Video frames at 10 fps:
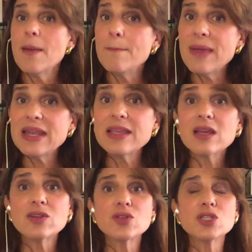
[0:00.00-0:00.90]
Many
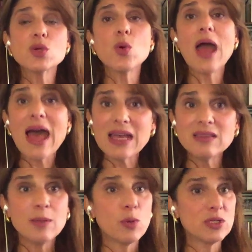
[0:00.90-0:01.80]
countries who had
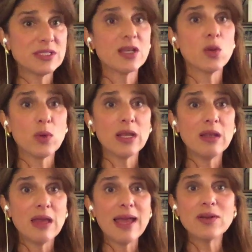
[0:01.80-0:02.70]
the political will
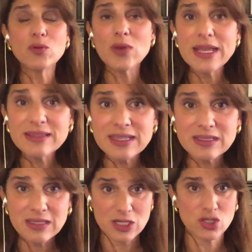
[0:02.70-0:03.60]
and great
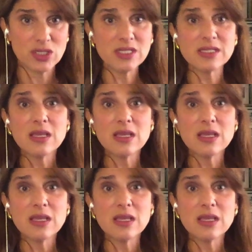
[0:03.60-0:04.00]
intentions